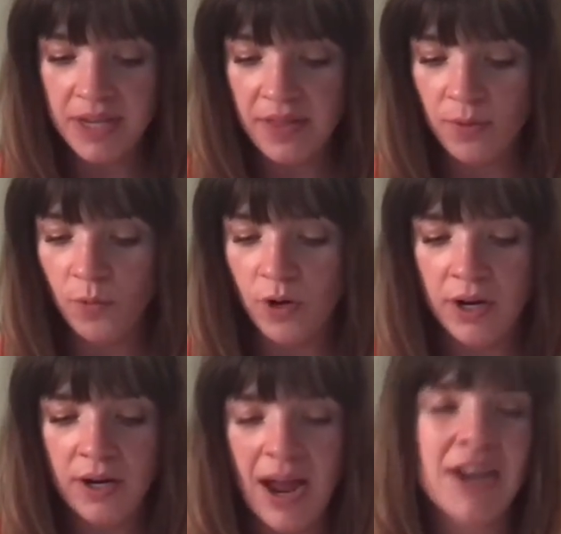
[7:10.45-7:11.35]
And then
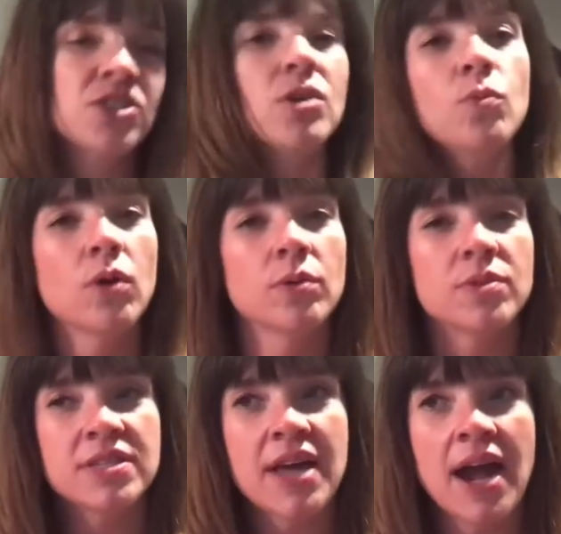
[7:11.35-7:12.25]
one
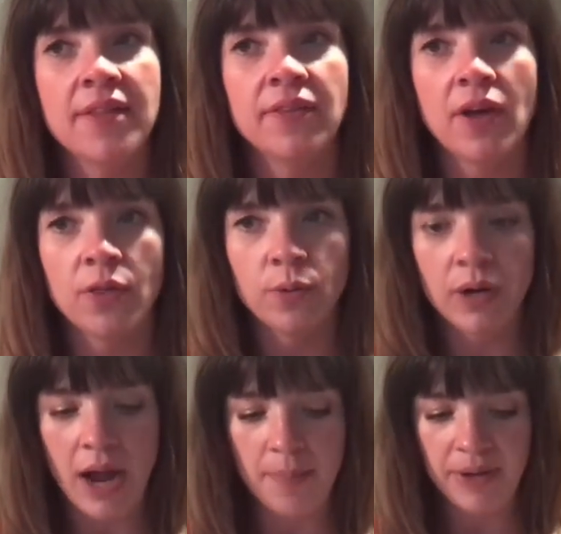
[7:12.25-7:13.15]
was that, and then the other
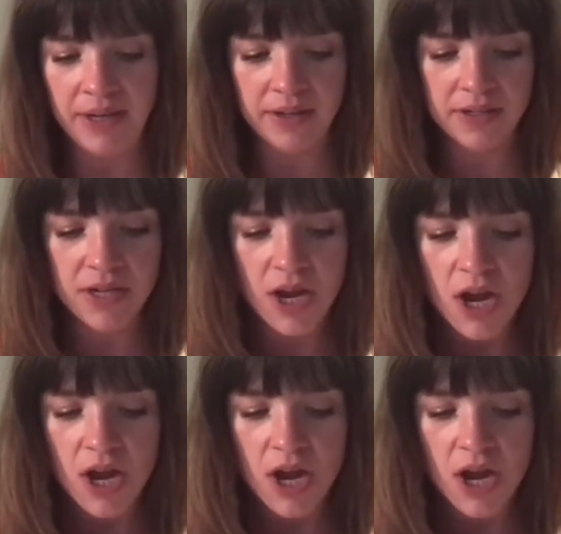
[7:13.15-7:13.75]
one I pinned.